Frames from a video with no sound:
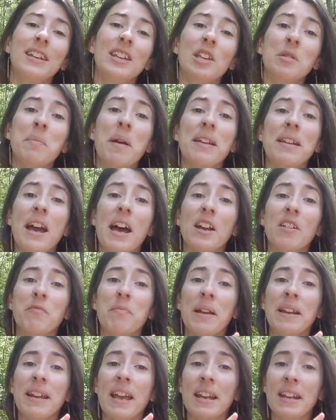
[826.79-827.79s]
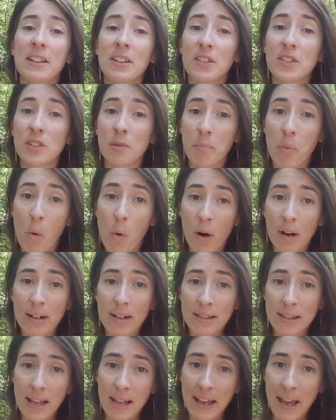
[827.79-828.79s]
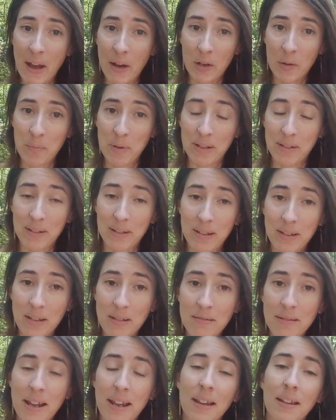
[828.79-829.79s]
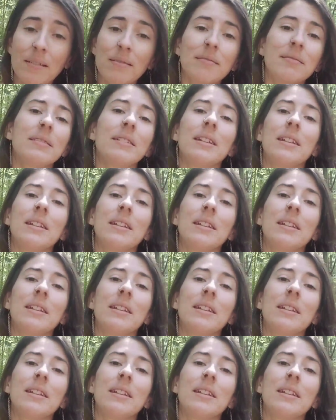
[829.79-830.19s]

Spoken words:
You may not have been getting the support and the accountability you need.